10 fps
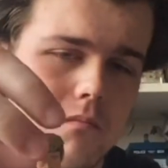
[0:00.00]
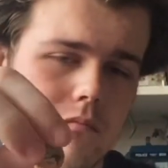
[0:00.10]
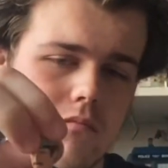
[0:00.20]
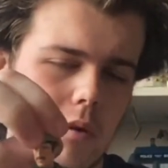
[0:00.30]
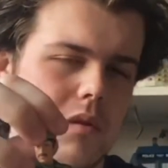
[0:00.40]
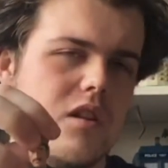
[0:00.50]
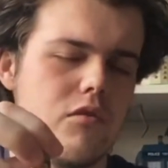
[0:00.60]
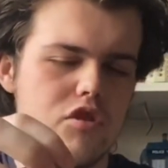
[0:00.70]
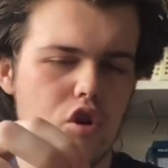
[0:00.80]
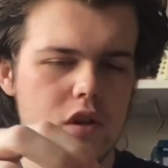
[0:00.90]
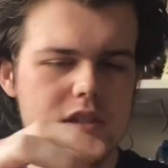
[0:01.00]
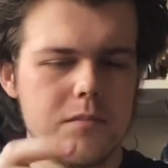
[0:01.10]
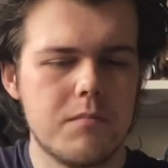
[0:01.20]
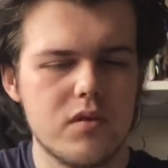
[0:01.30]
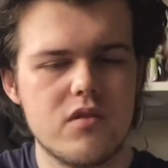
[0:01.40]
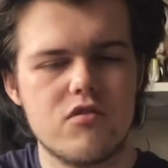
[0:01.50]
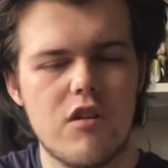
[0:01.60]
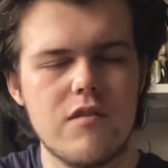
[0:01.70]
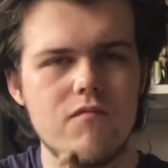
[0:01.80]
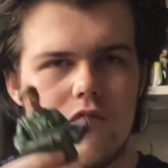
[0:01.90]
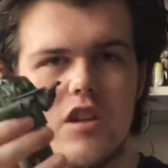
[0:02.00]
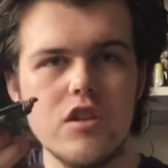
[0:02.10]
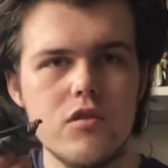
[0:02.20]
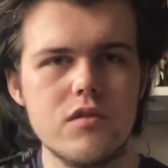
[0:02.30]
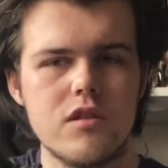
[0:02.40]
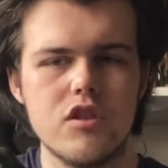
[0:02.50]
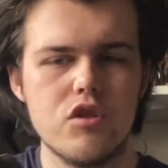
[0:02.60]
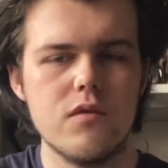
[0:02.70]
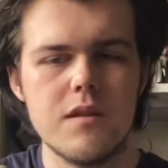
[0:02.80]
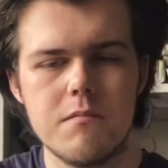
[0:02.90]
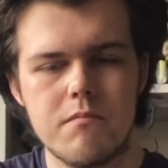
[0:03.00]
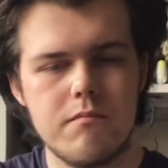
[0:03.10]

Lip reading: probably no choice but to try and reuse the unit